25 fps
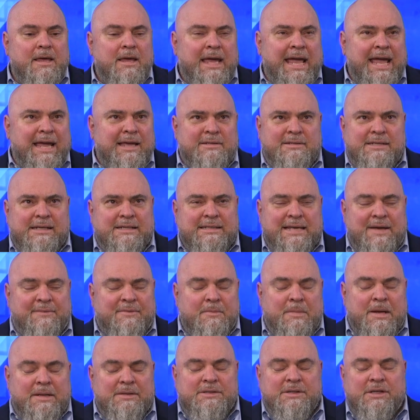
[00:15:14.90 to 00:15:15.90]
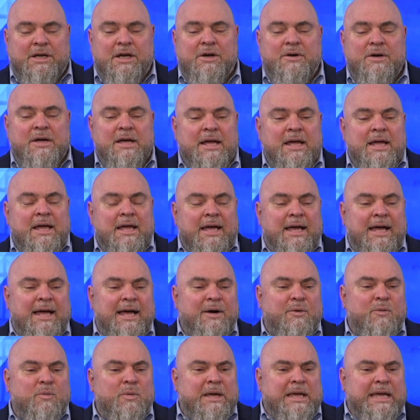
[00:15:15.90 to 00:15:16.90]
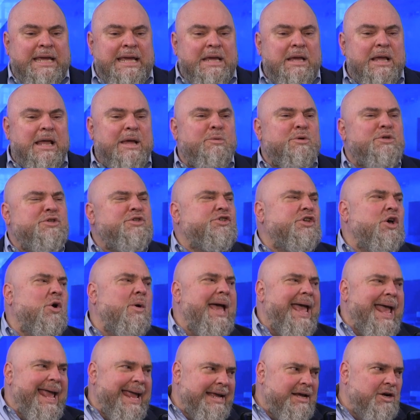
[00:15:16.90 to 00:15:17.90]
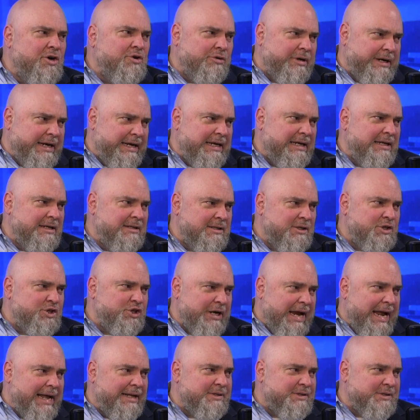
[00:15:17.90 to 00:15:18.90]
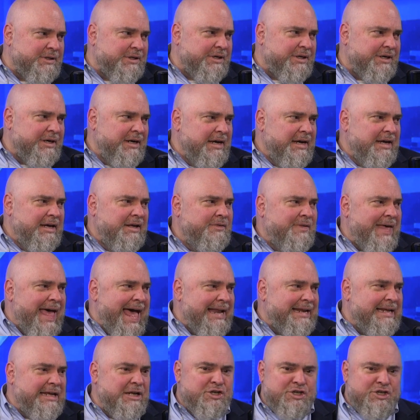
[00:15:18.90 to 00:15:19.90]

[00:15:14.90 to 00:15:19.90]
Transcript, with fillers: eight, six seven months ago, uh, he was so angry, the chancellor, that he